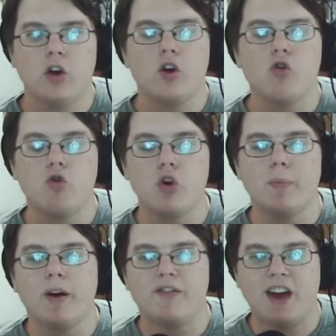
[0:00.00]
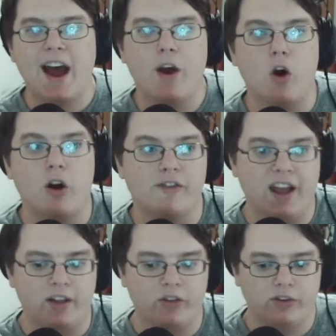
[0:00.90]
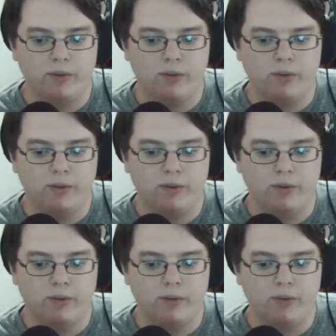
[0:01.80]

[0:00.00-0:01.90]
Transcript: group of diehard fans.